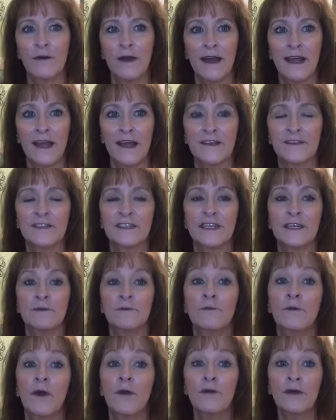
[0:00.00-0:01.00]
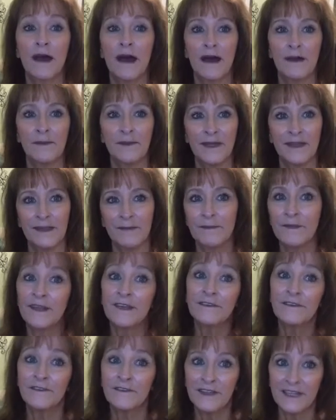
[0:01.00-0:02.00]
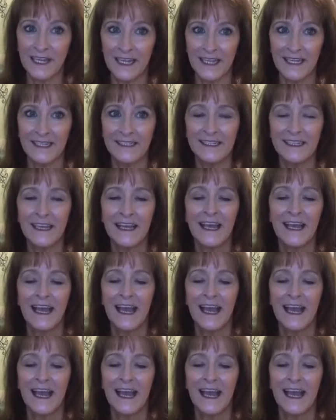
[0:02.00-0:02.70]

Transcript: I actually woke up in the middle of the night